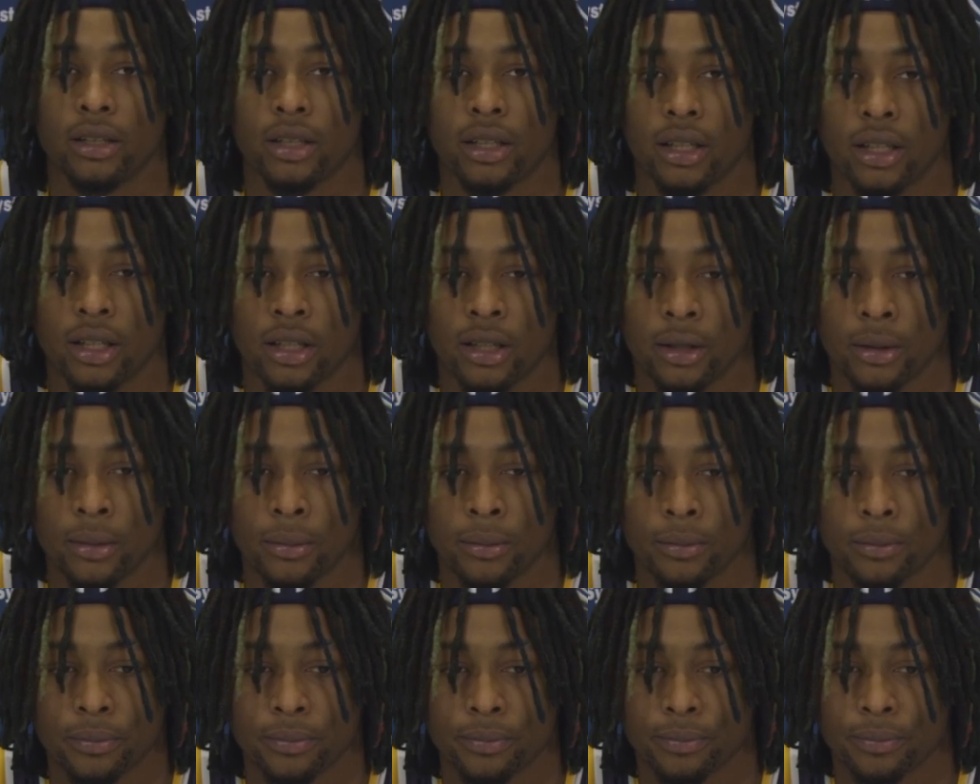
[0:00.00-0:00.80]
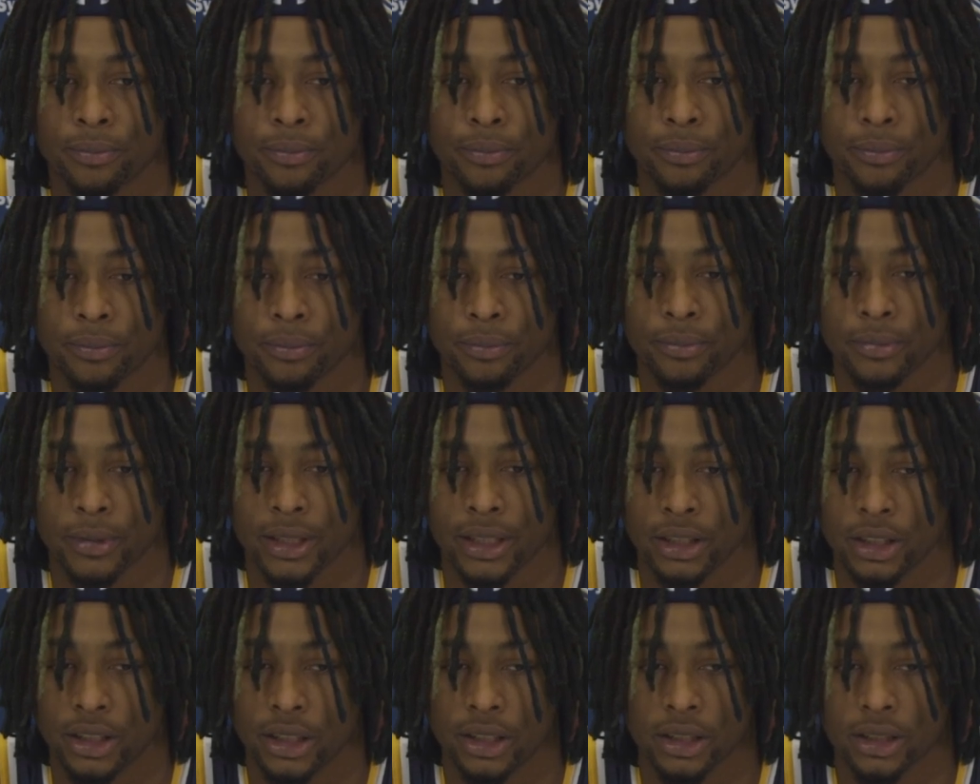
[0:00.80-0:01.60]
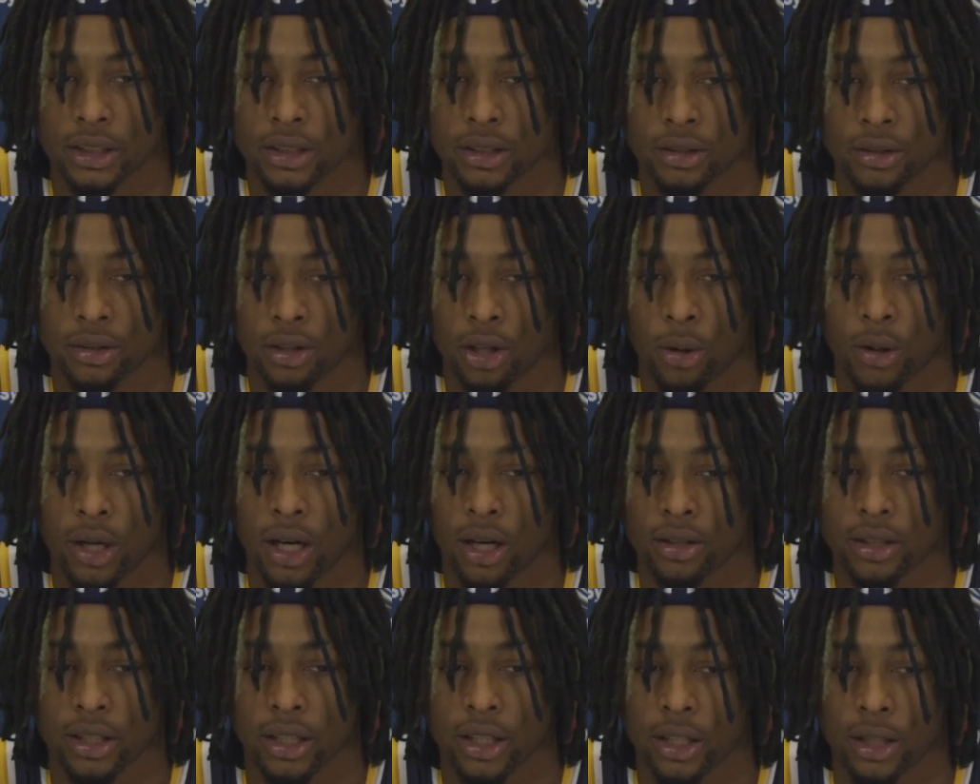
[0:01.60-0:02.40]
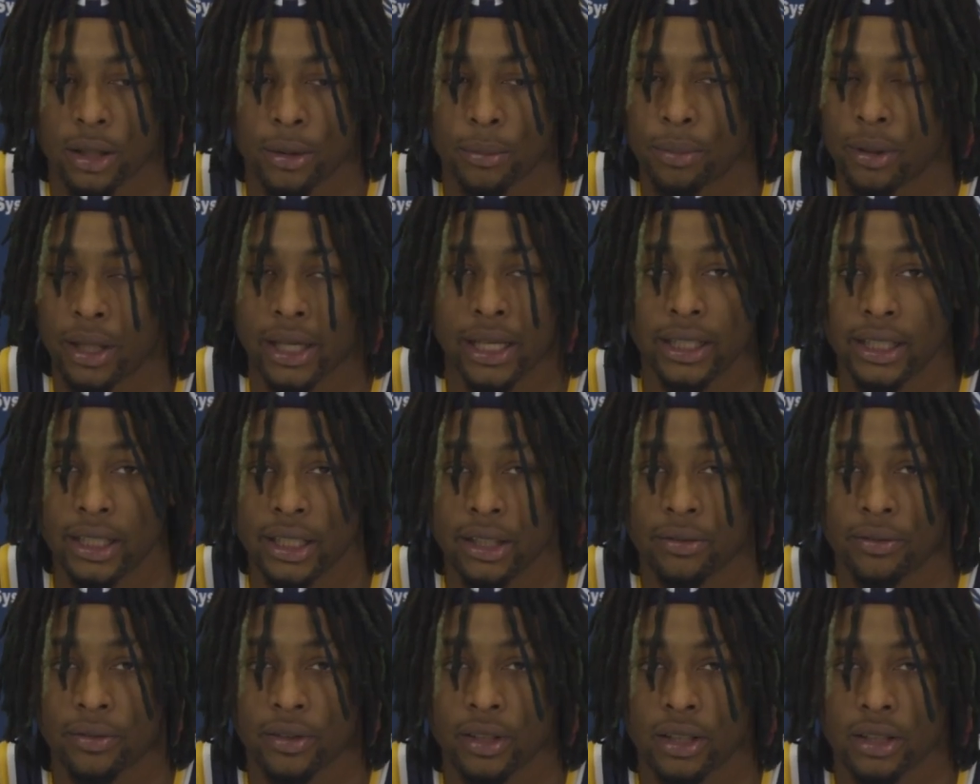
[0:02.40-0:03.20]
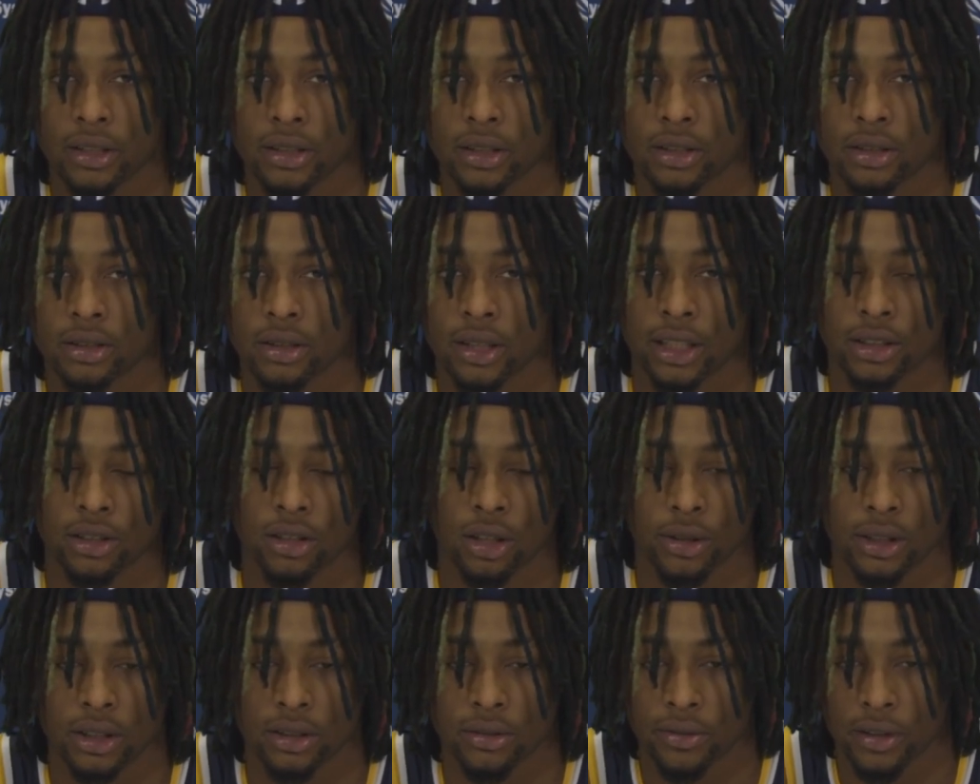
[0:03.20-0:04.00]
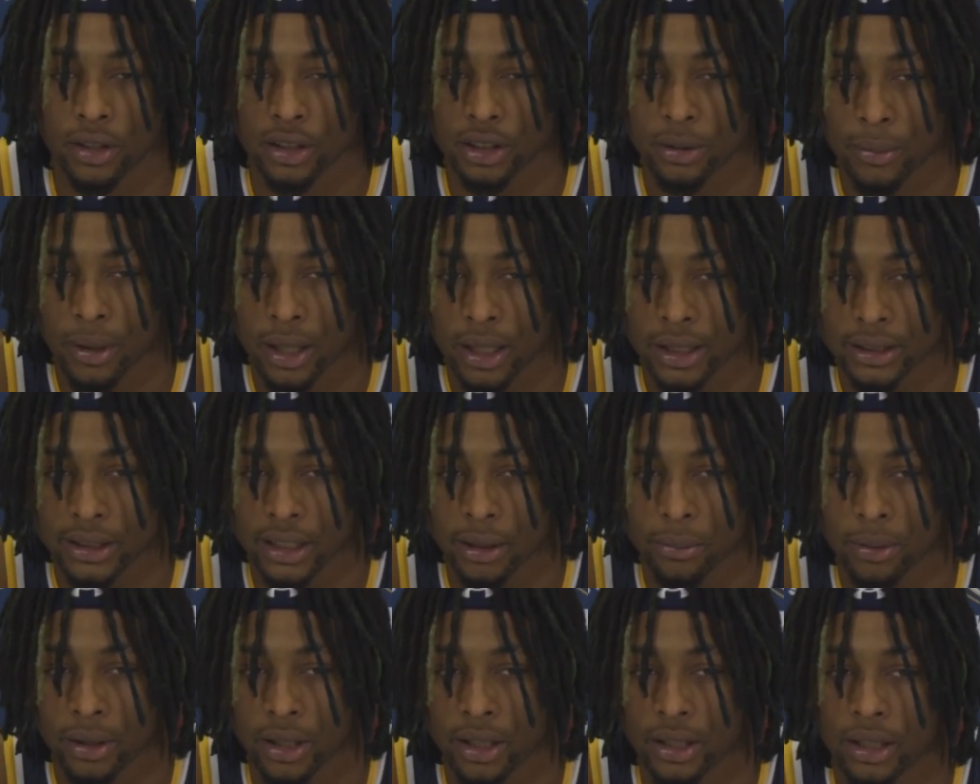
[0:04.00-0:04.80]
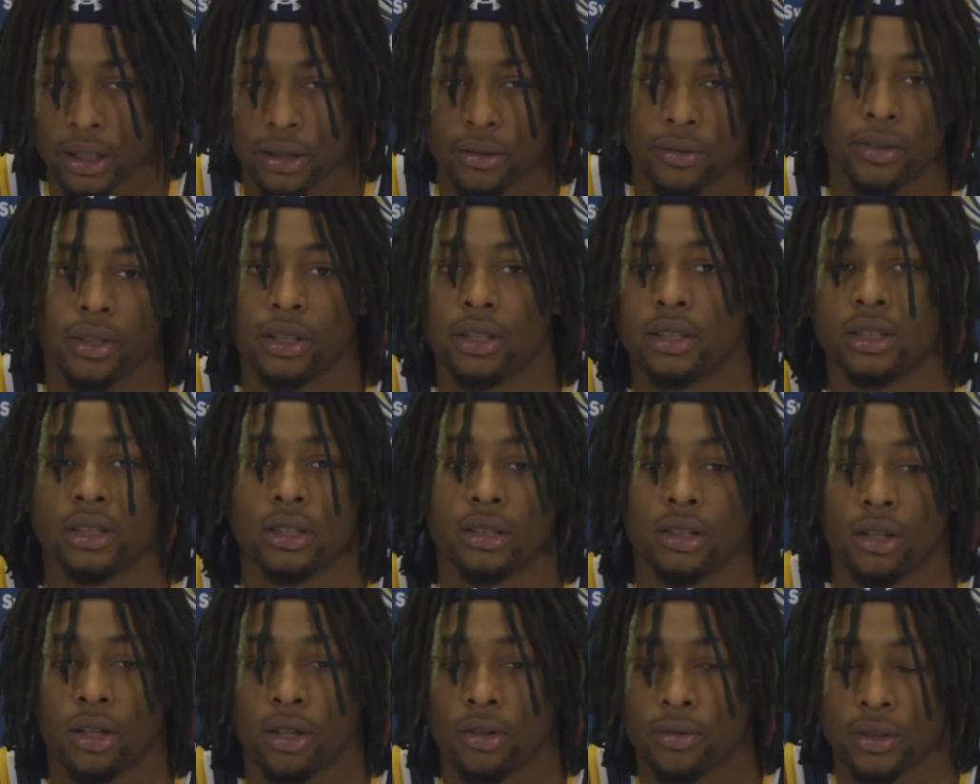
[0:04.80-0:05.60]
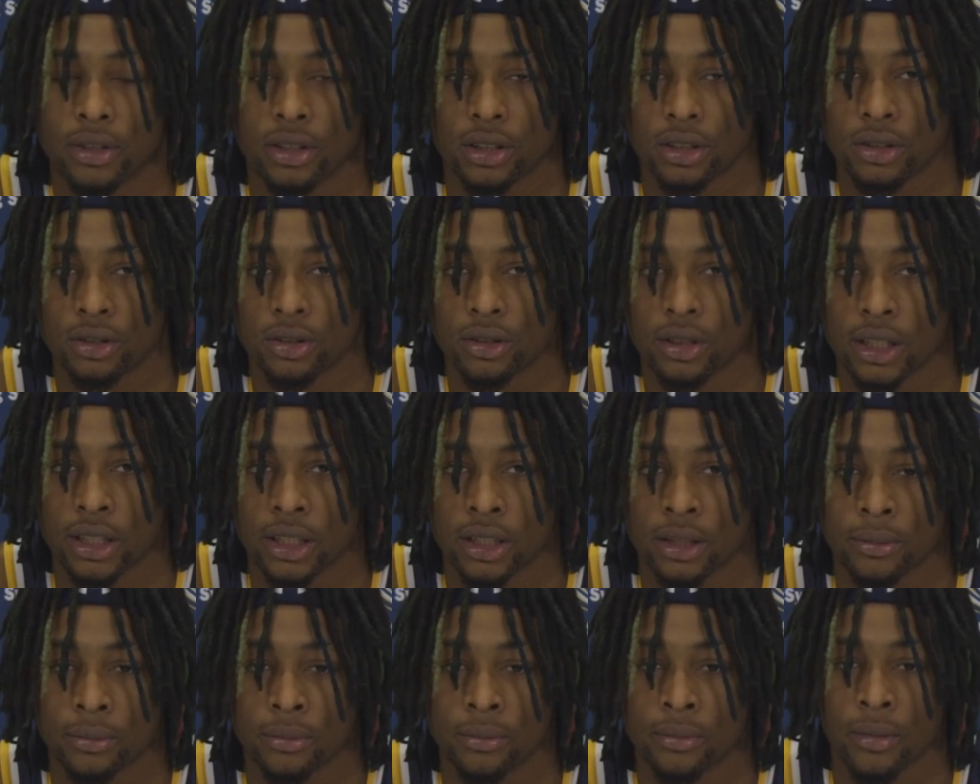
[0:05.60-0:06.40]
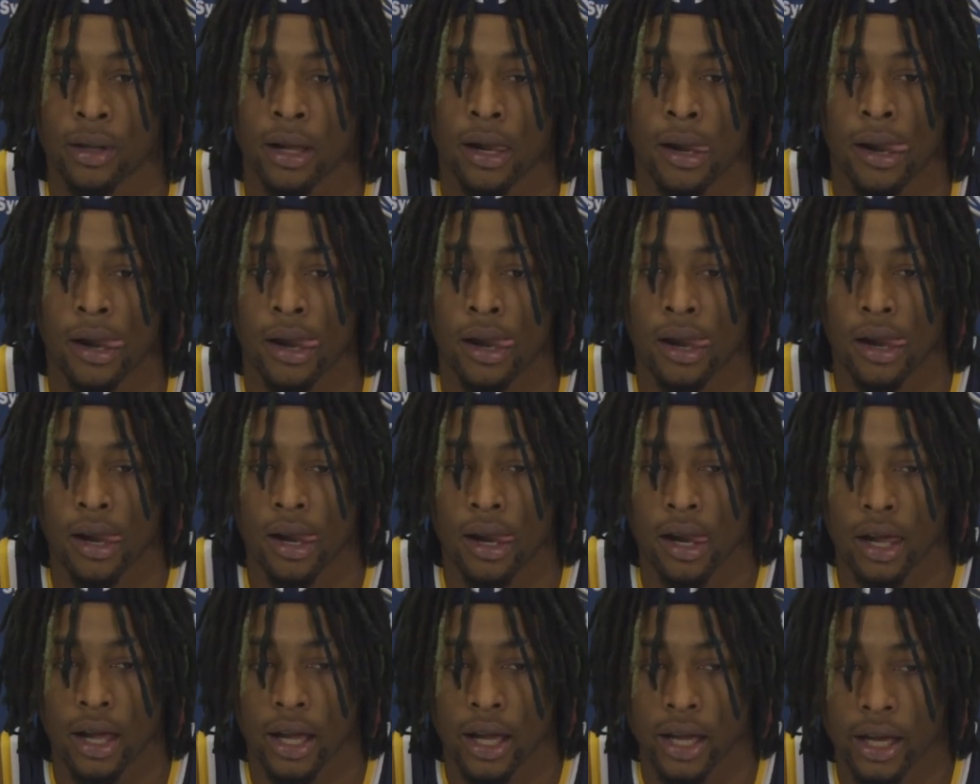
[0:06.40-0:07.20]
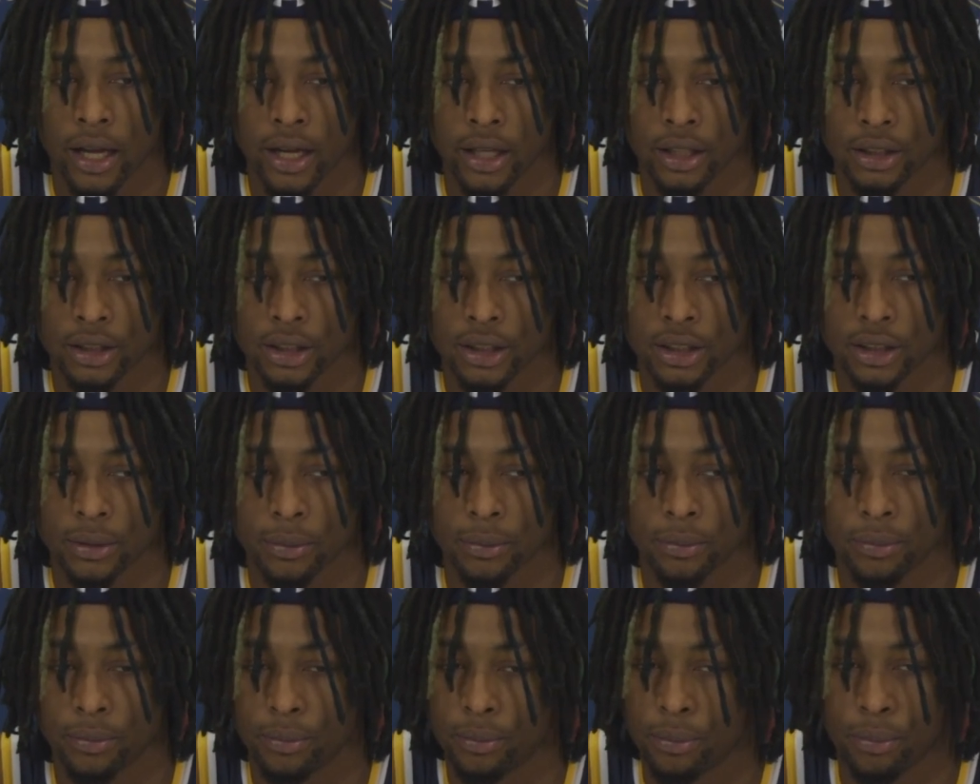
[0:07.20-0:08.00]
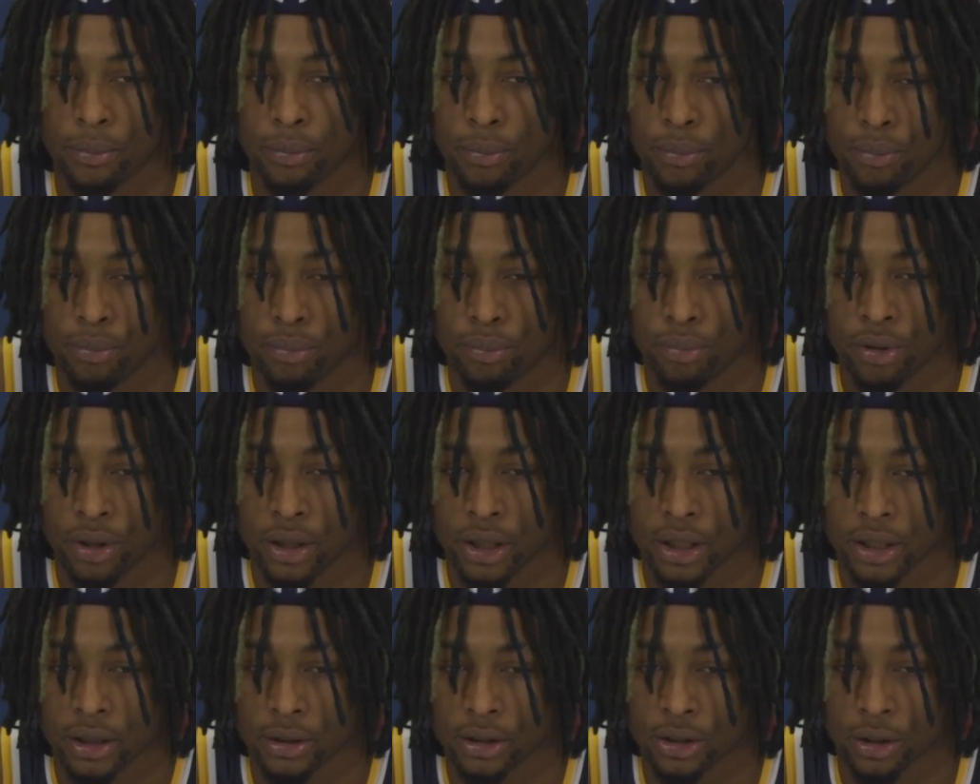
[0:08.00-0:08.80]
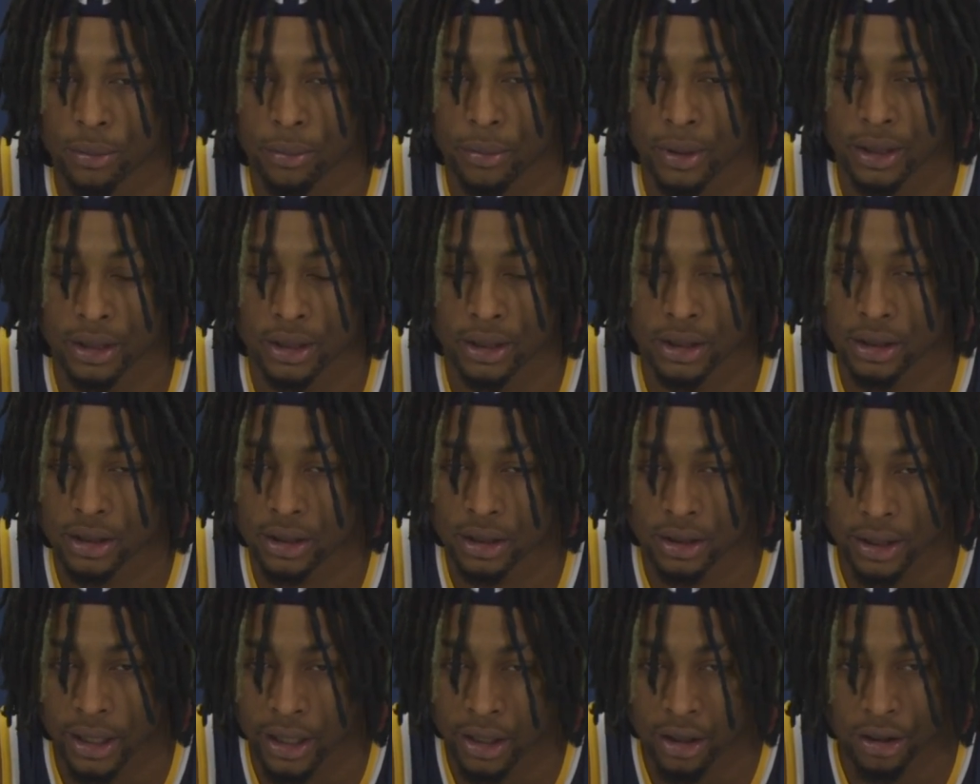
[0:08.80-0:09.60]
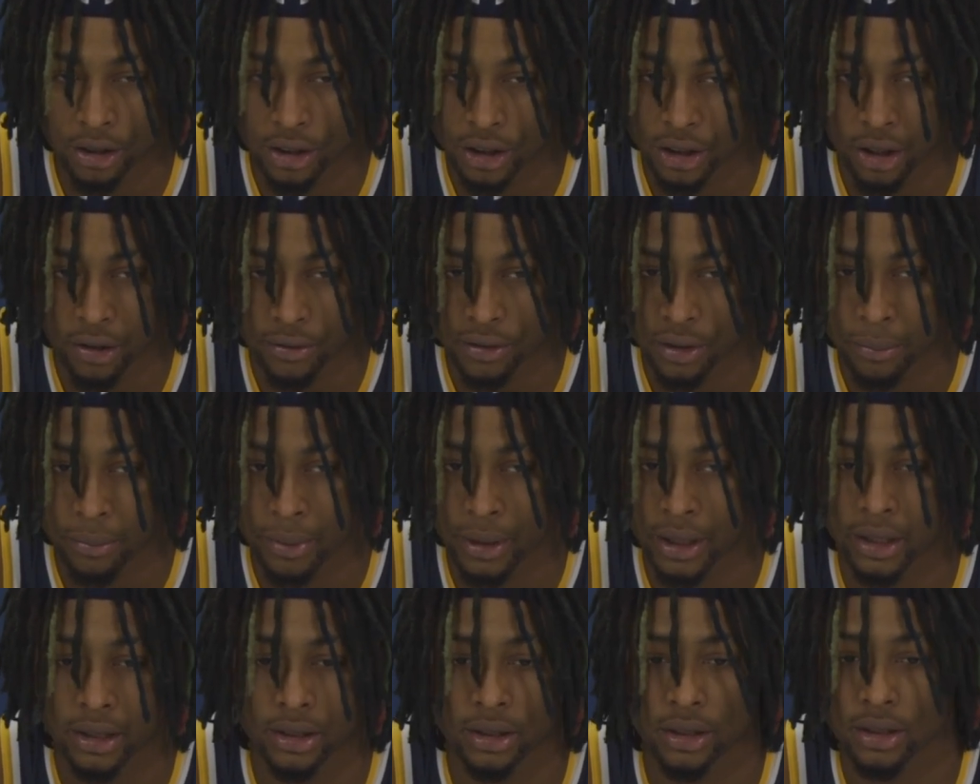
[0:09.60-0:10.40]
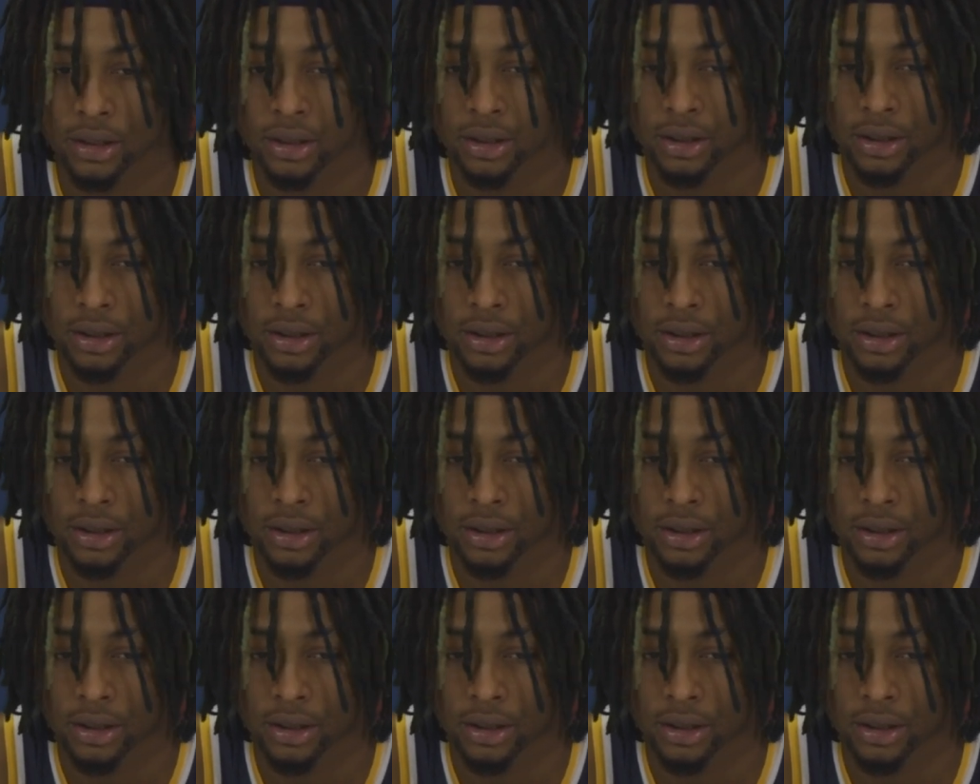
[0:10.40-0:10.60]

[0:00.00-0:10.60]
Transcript: Um, and just going out there playing defense. That's always the first mindset: playing defense, and the offense is going to come, and just bring tremendous energy off the bench,